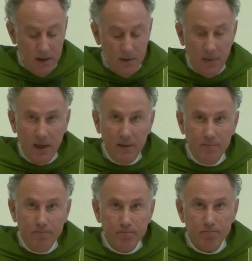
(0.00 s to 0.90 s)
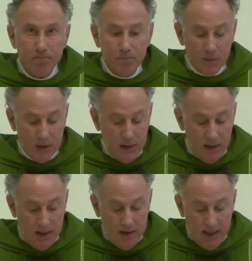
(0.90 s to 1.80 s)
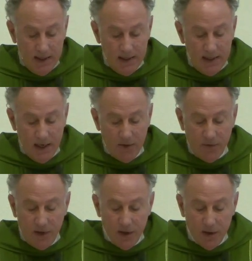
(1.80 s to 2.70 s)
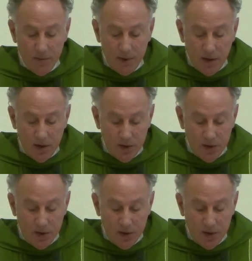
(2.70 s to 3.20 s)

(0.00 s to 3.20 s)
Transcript: But they need not fear because